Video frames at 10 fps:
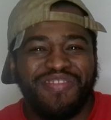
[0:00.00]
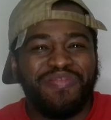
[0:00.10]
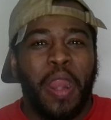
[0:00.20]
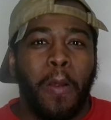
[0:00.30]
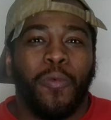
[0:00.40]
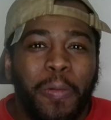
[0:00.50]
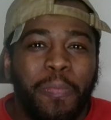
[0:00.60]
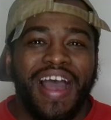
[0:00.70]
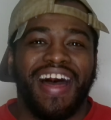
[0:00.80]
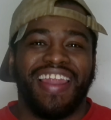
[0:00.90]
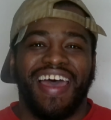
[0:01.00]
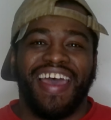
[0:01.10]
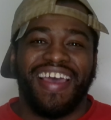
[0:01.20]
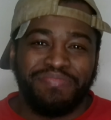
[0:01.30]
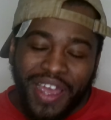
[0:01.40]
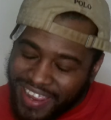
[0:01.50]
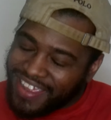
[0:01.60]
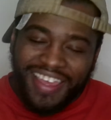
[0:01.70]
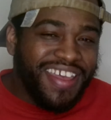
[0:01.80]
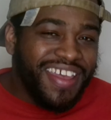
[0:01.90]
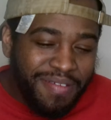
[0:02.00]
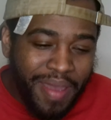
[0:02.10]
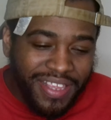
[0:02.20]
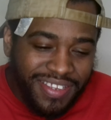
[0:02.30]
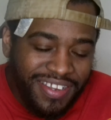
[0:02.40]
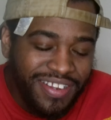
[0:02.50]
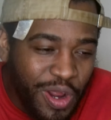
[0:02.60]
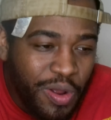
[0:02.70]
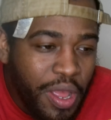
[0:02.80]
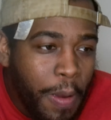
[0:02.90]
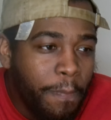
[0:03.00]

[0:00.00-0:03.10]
We're gonna whoop y'all ass. But that you know,